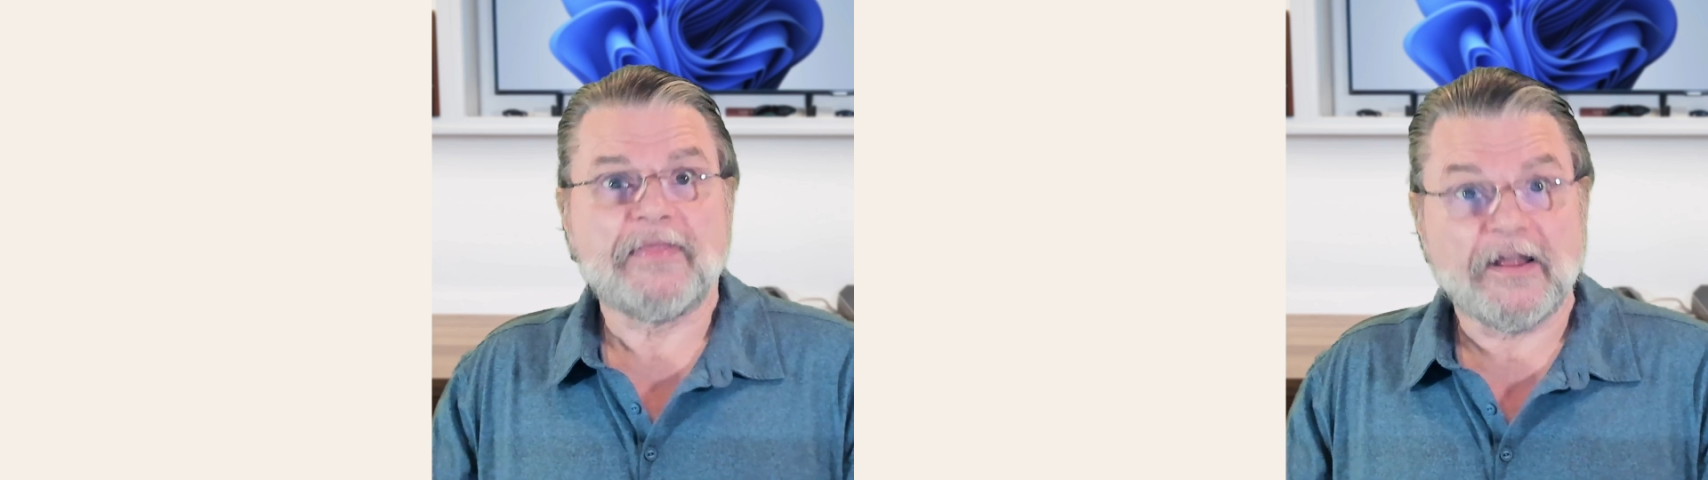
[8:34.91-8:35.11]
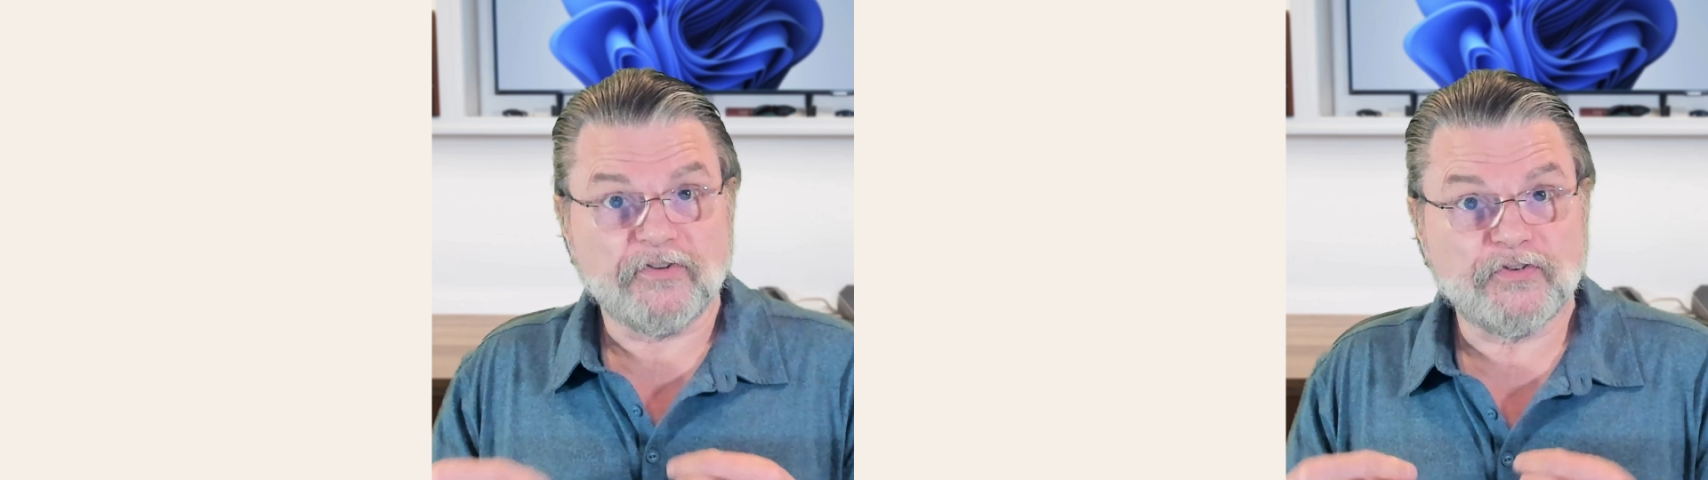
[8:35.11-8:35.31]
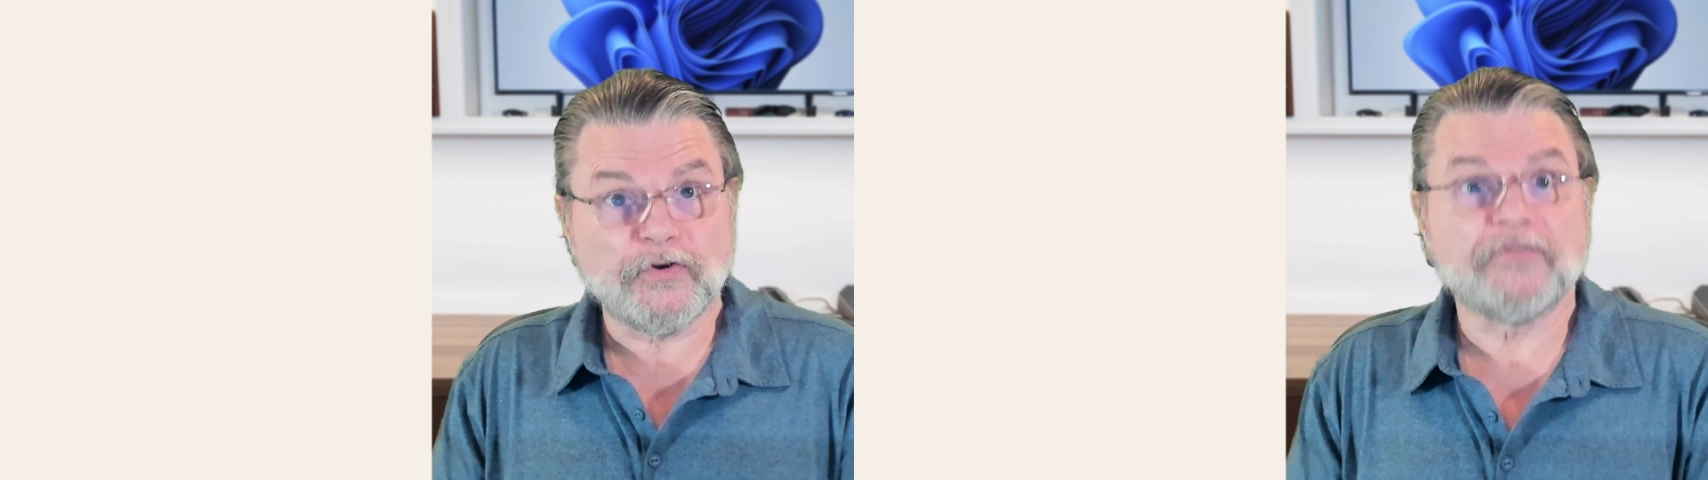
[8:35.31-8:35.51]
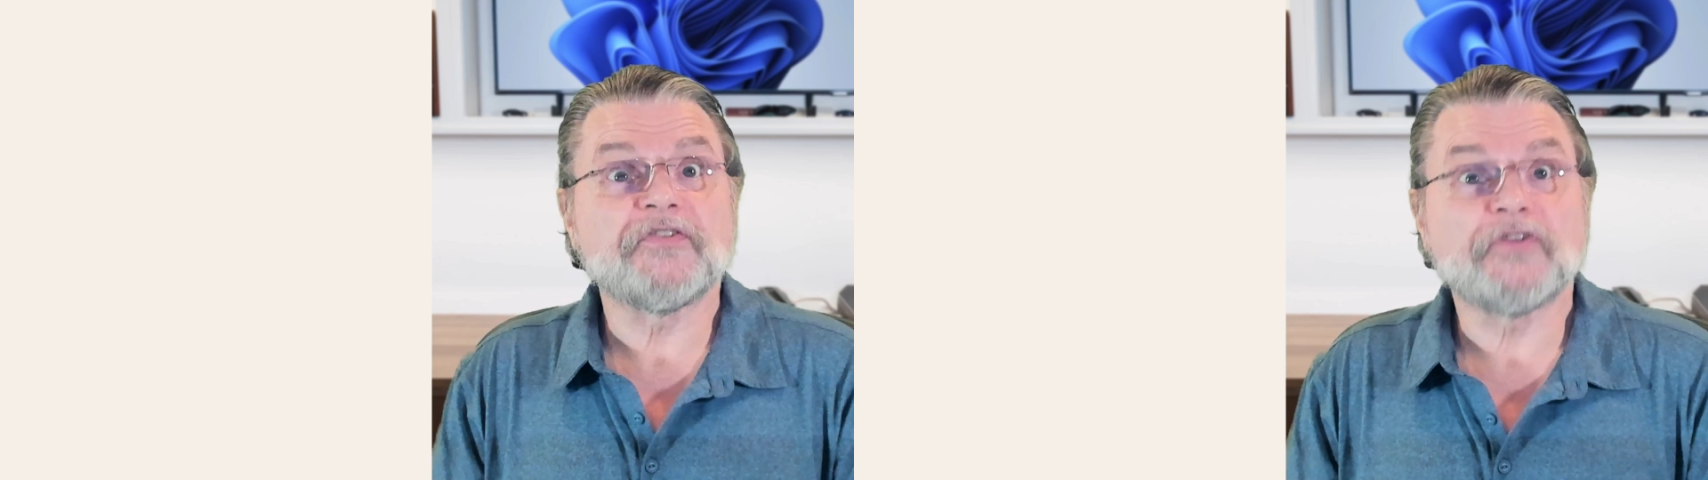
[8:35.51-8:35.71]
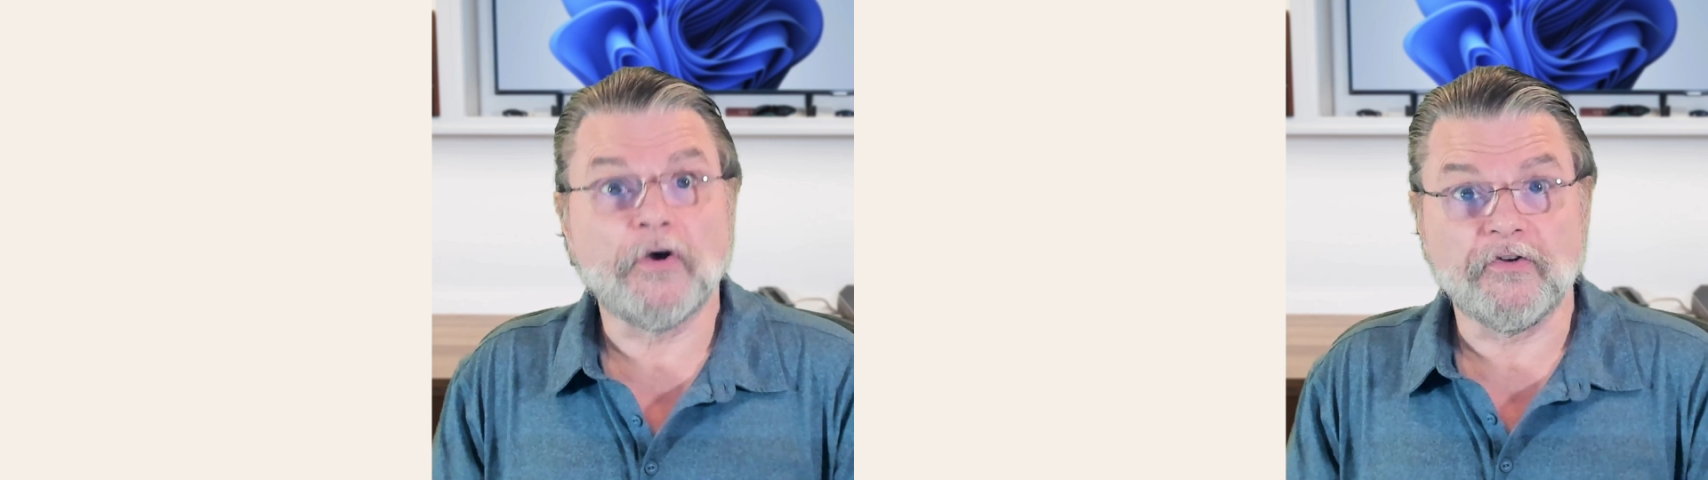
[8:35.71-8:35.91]
that
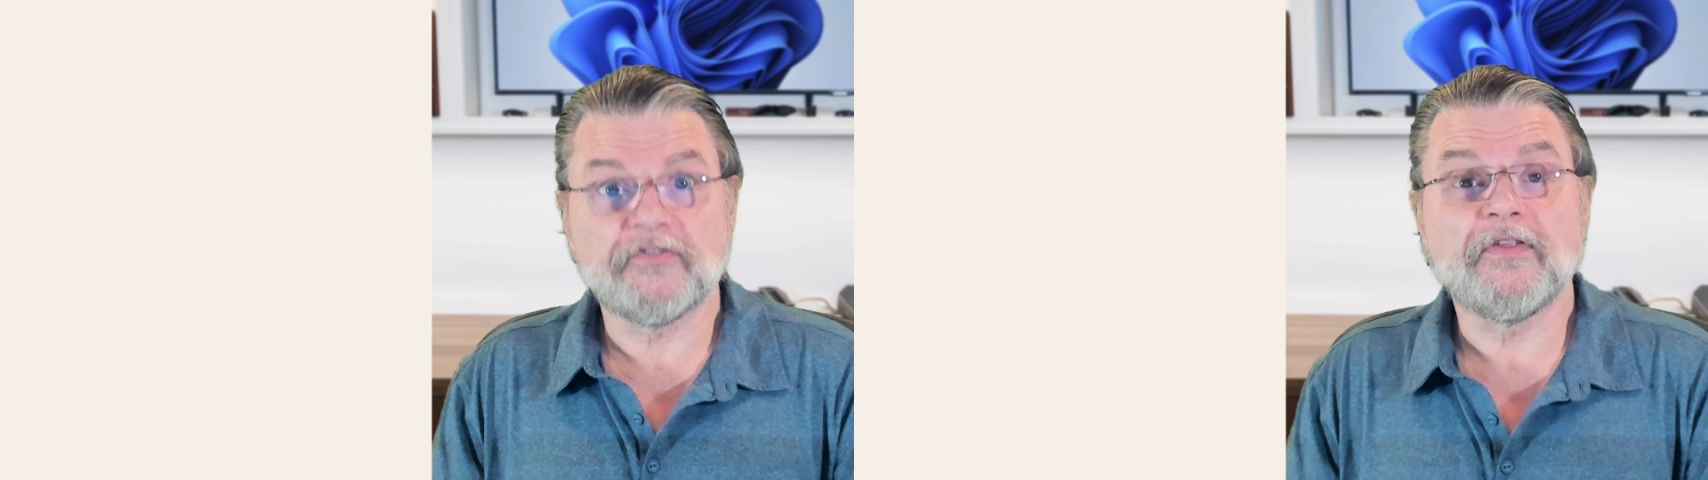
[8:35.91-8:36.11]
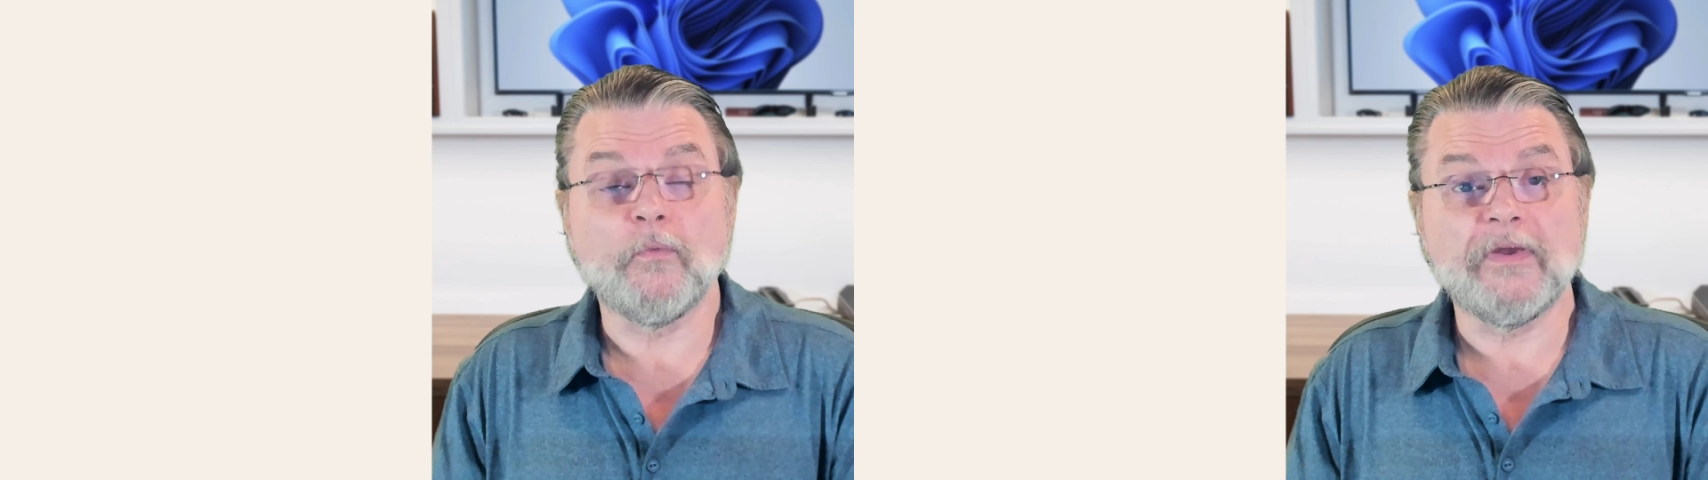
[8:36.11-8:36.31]
service host that